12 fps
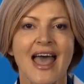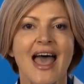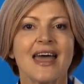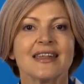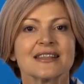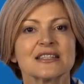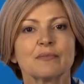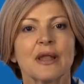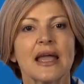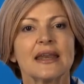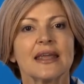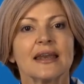and
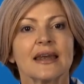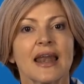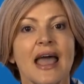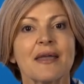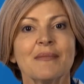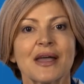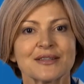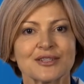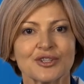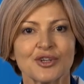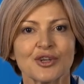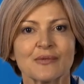explain in layman's
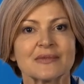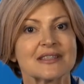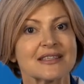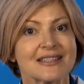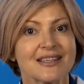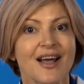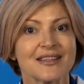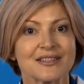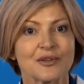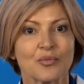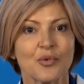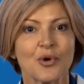terms the science
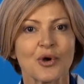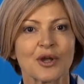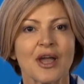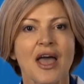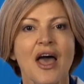at work